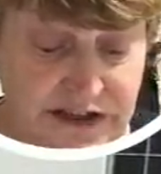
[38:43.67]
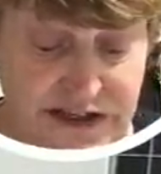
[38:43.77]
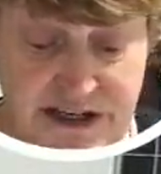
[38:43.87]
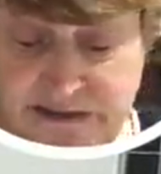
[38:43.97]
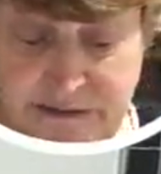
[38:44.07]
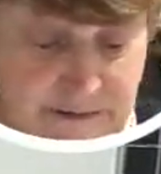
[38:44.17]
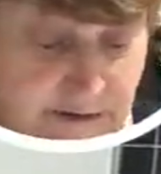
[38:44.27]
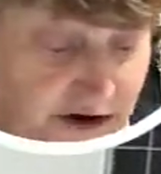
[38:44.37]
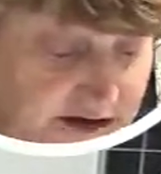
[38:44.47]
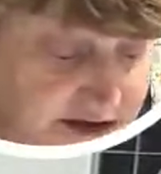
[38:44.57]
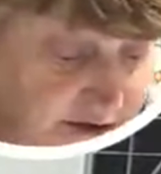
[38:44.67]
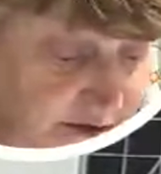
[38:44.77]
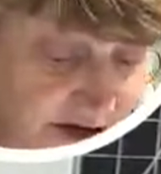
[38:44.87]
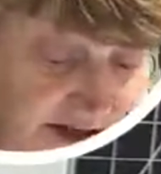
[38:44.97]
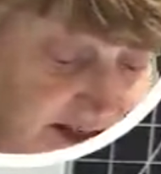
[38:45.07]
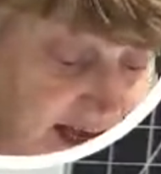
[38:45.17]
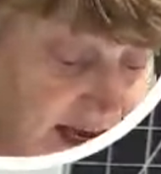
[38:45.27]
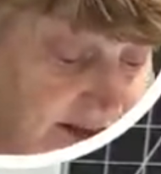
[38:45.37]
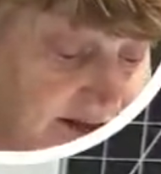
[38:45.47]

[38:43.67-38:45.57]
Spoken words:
to change my mind. So I'm going to take